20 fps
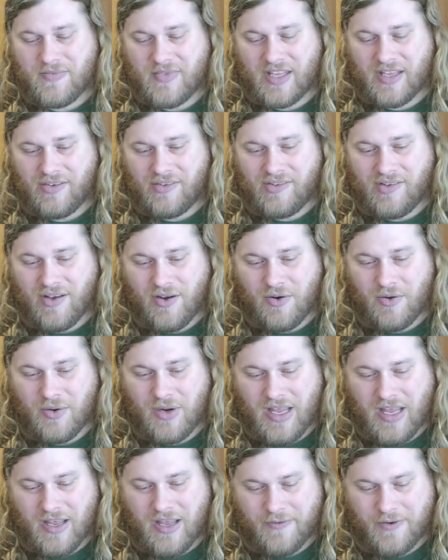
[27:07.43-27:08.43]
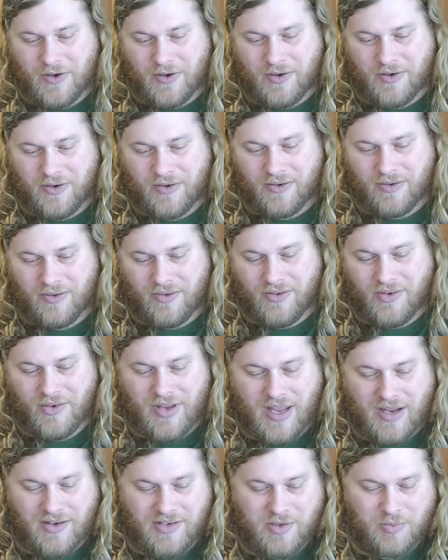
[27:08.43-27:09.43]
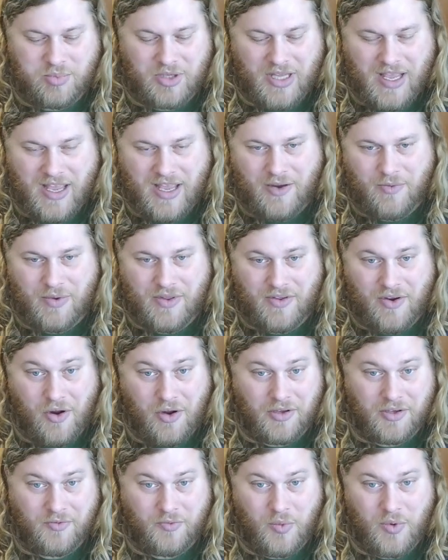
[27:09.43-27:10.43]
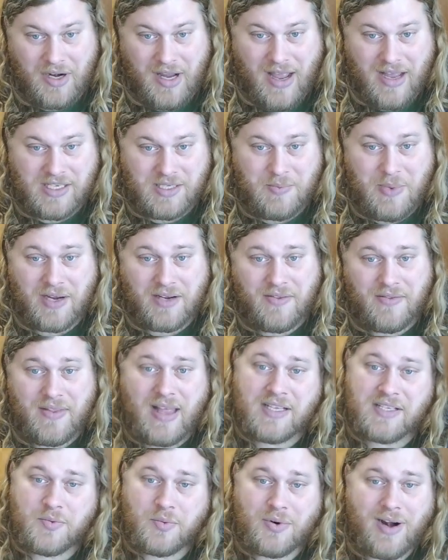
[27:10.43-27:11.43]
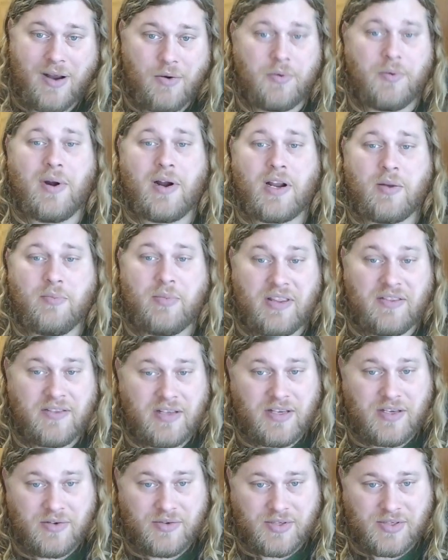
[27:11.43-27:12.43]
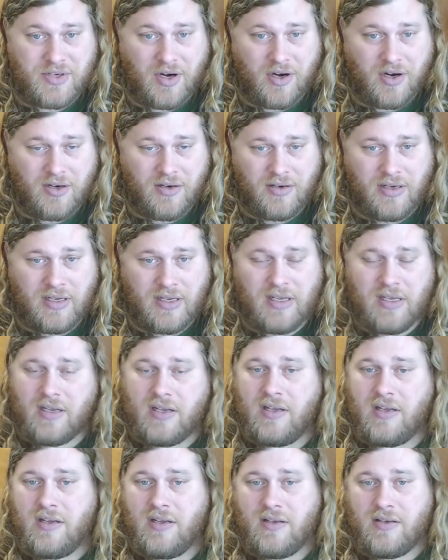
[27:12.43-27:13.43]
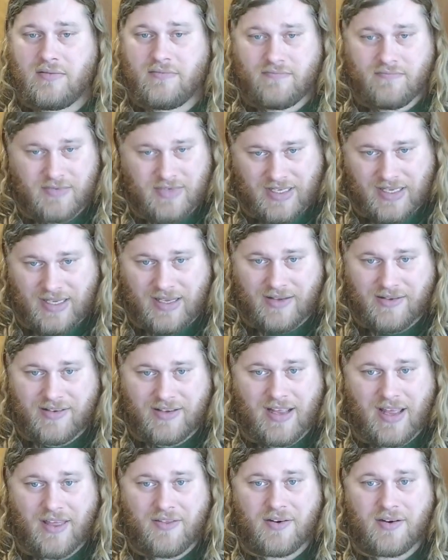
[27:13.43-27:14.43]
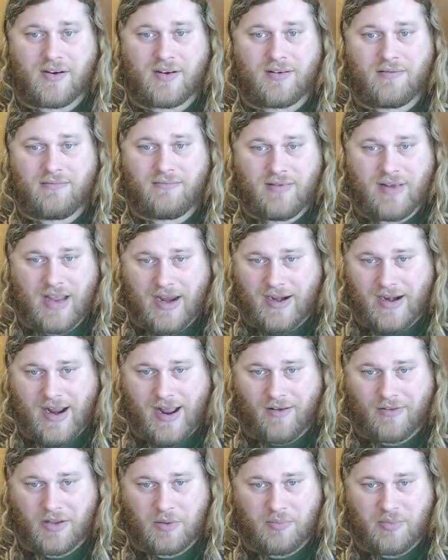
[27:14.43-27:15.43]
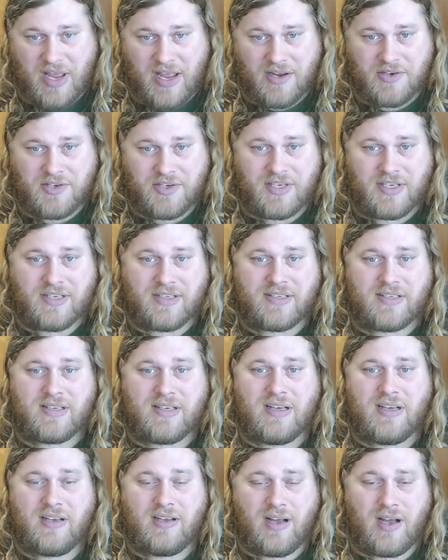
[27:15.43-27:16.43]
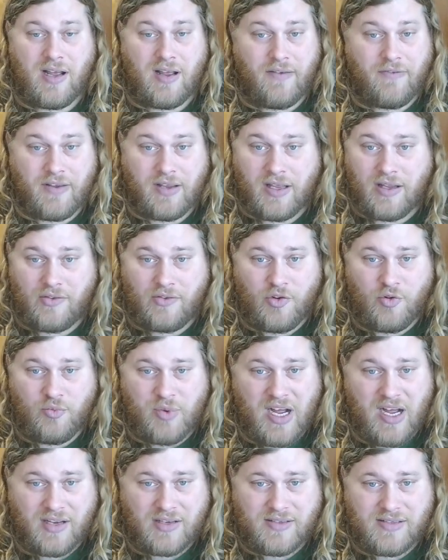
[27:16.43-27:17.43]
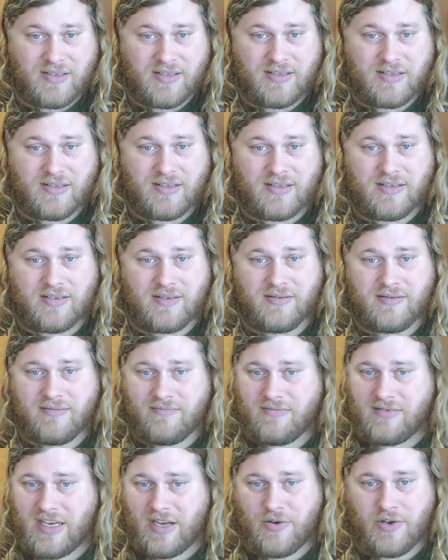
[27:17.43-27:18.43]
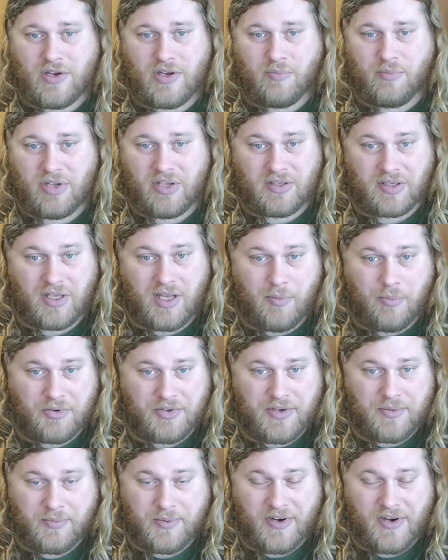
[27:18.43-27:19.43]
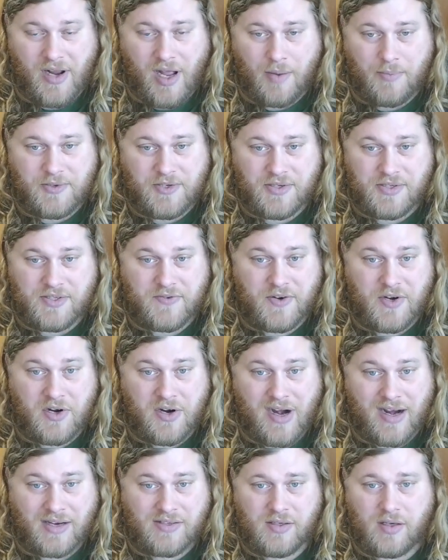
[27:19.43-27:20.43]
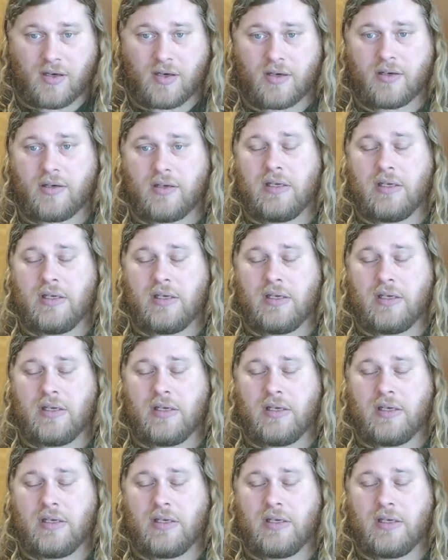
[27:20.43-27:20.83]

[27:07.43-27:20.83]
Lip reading: So if you're looking to play with all of one aspect, that's where I would recommend that you start. Get together 8 Howling Banshees. If you get 2 boxes, you can build a couple different options for your exarch.